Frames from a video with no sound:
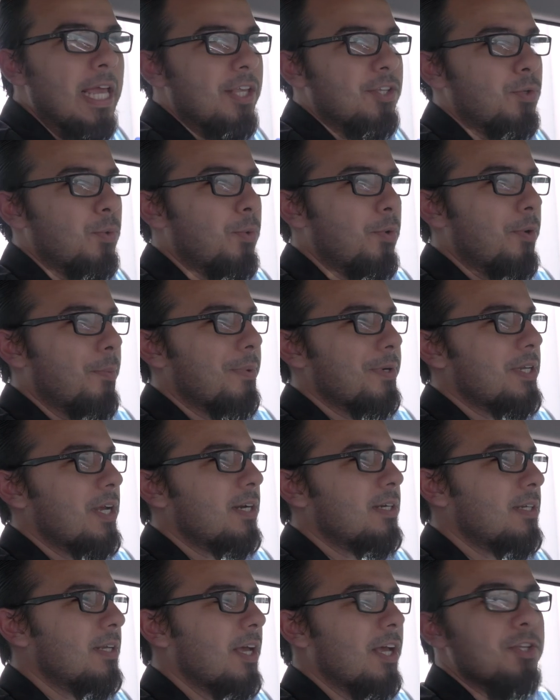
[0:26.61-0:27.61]
So we want to
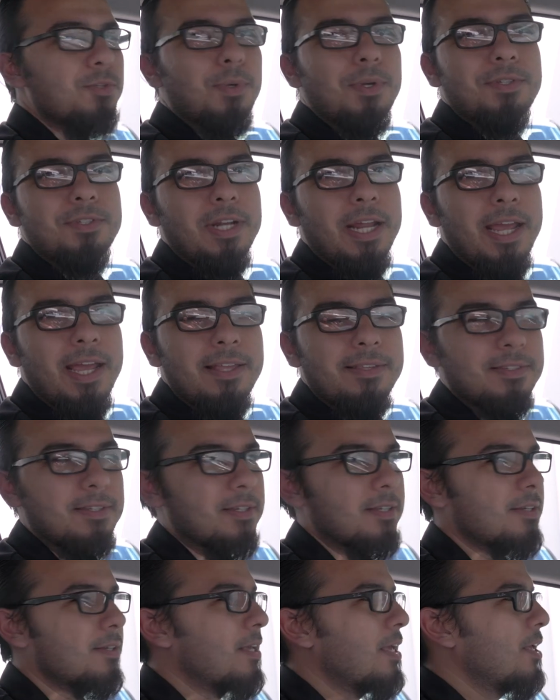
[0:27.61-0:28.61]
protect it as well as enhance
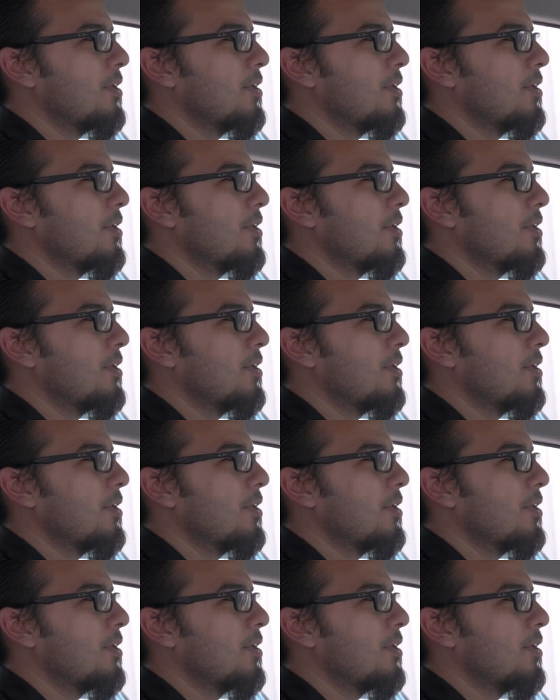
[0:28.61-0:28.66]
it.